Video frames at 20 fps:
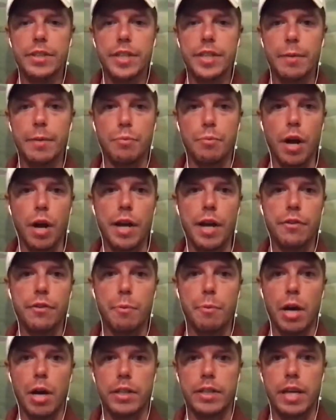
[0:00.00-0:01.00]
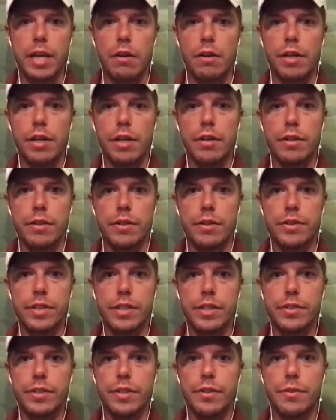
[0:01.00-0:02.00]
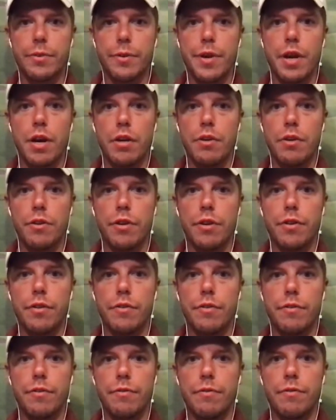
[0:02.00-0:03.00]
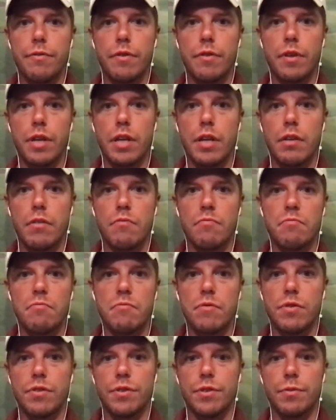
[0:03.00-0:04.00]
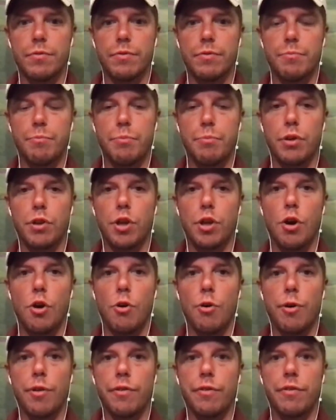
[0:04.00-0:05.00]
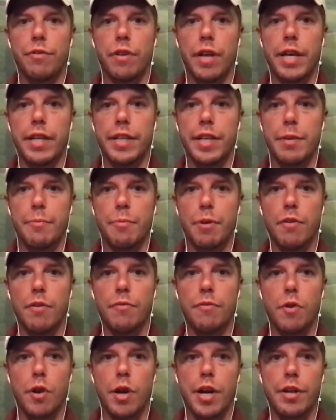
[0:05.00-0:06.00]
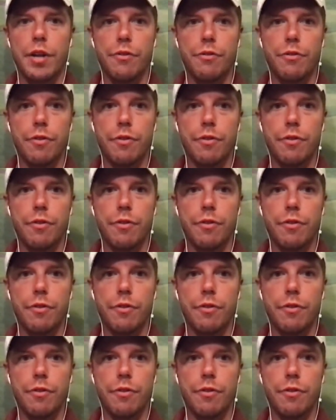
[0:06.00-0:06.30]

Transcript: a bright spot down here in the 6,300 and below and slightly above range.